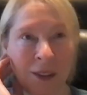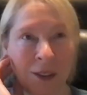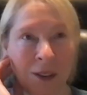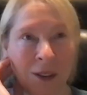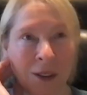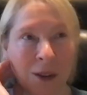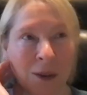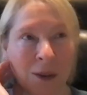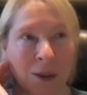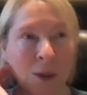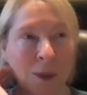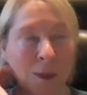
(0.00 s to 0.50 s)

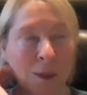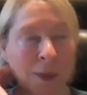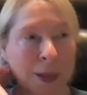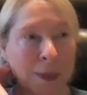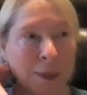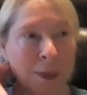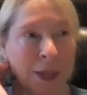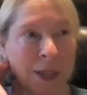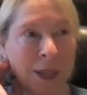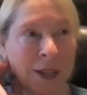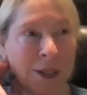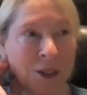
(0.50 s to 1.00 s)
thought, well,
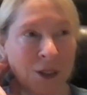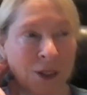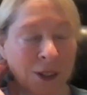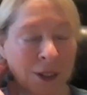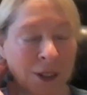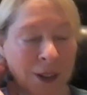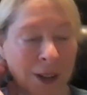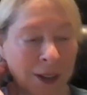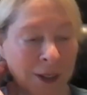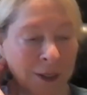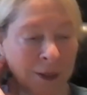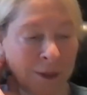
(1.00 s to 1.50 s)
maybe I should
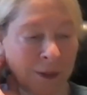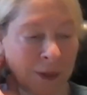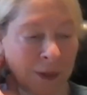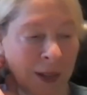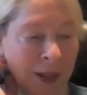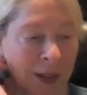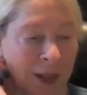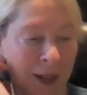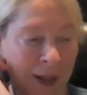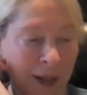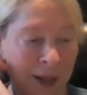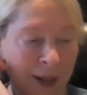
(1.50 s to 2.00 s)
not have
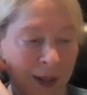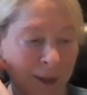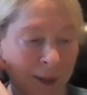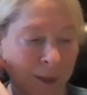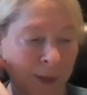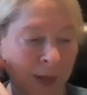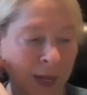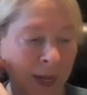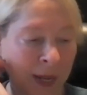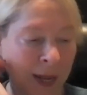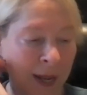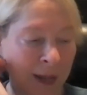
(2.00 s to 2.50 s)

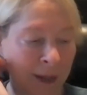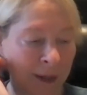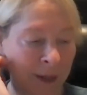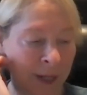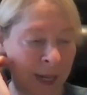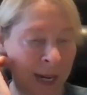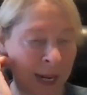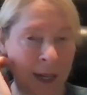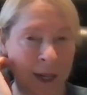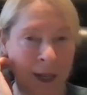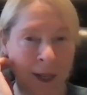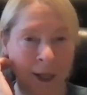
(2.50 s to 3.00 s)
be
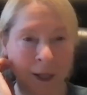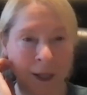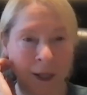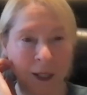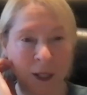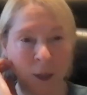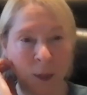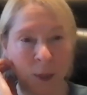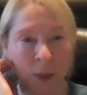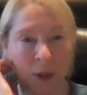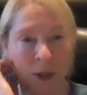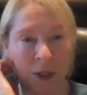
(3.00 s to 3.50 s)
dating
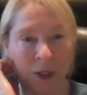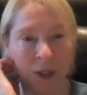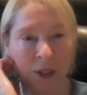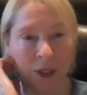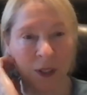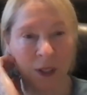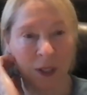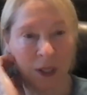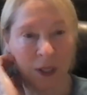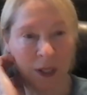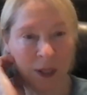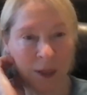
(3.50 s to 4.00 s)
this
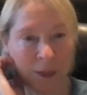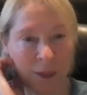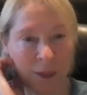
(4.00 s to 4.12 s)
person.